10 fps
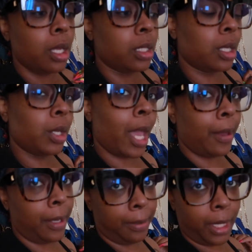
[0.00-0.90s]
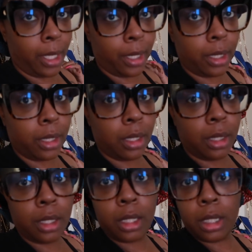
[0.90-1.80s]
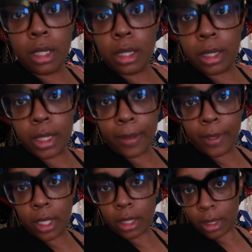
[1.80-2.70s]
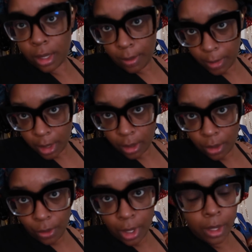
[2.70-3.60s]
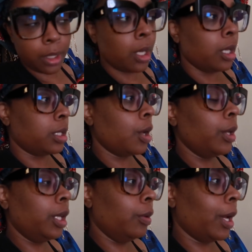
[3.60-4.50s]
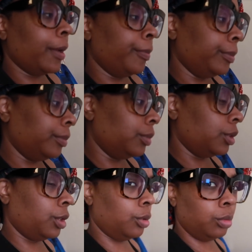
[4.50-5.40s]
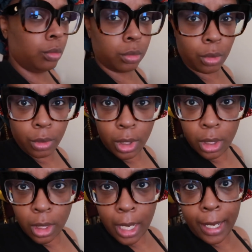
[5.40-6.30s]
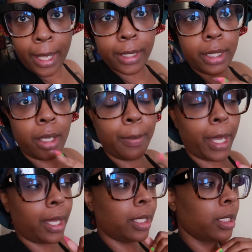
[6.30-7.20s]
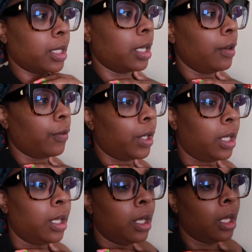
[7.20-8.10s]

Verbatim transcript: So y'all help me out. It's the G7X something, three. So anyway, two, three. I can't tell my case is covering it.